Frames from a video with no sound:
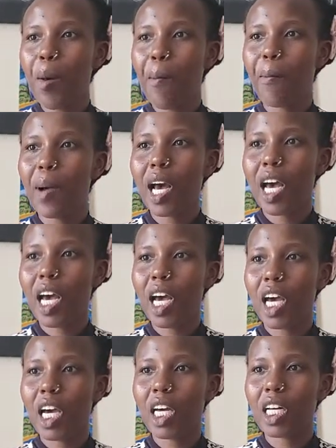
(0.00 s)

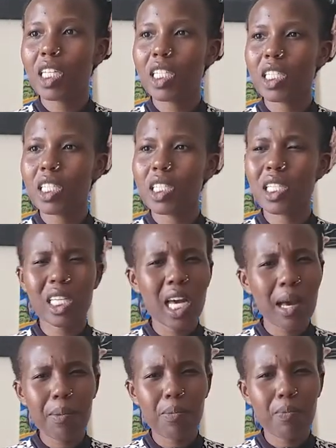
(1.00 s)
but
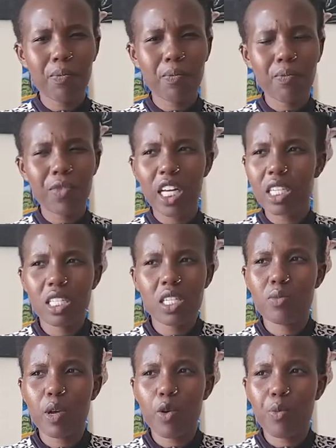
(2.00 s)
yeah, that is
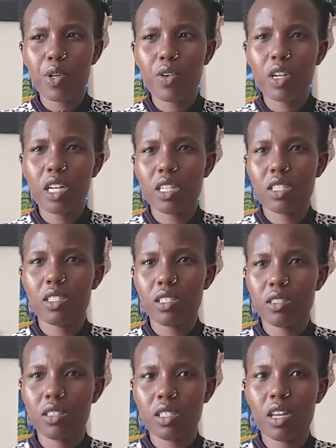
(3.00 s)
just my opinion and
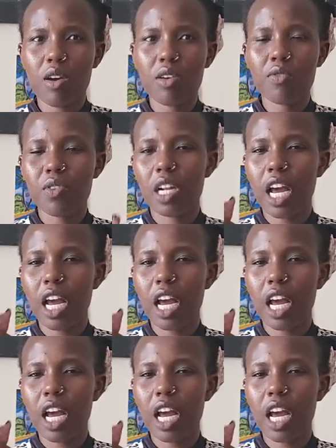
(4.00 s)
just how I feel.